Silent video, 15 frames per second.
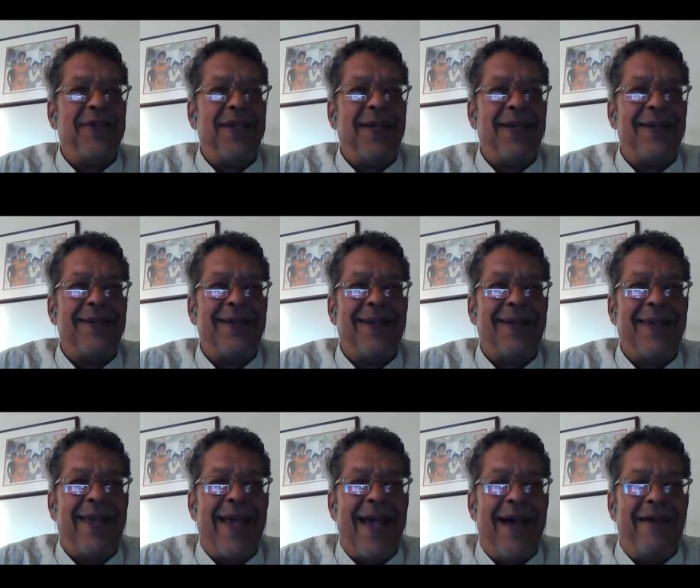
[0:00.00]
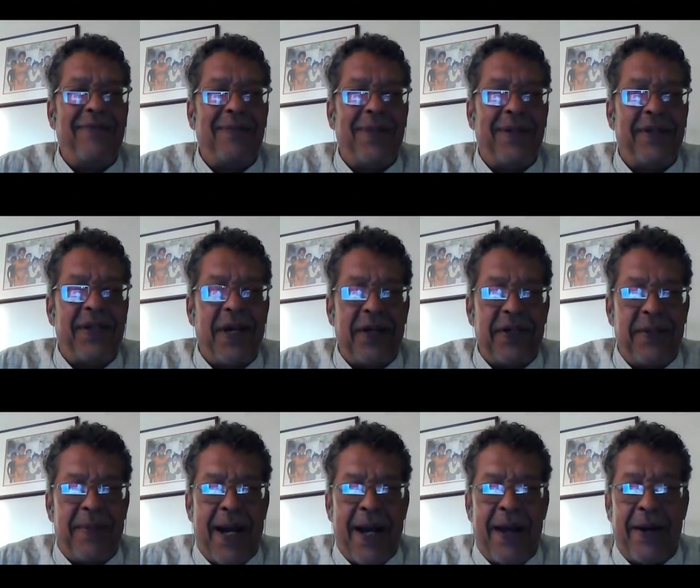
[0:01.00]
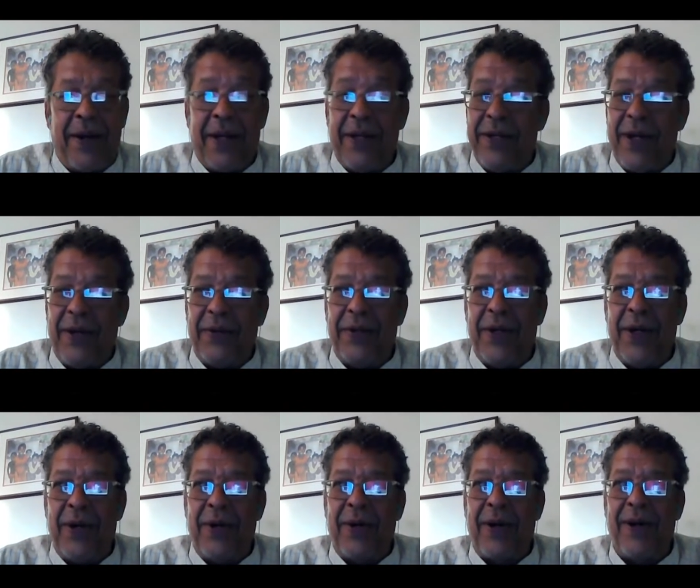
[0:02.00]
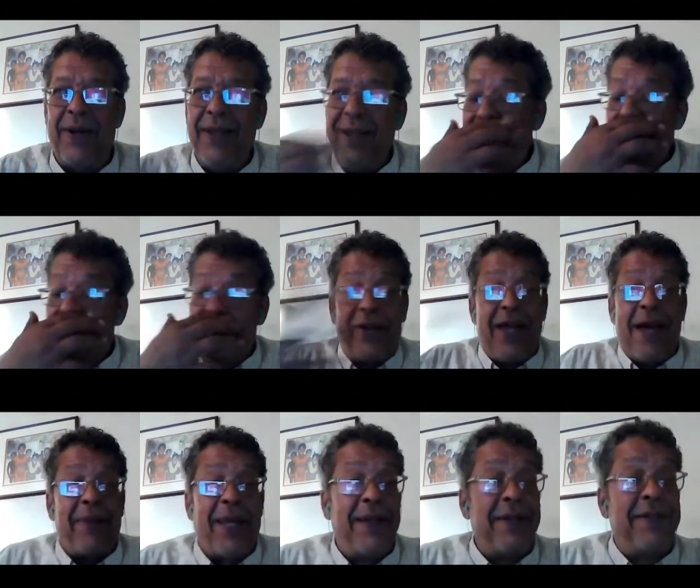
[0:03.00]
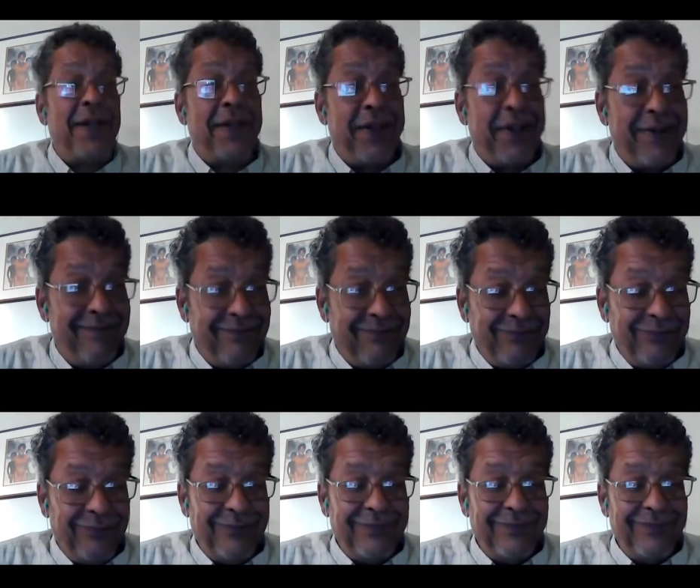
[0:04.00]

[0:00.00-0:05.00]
says that they haven't been touched by it or they don't know or they're not paying attention. They're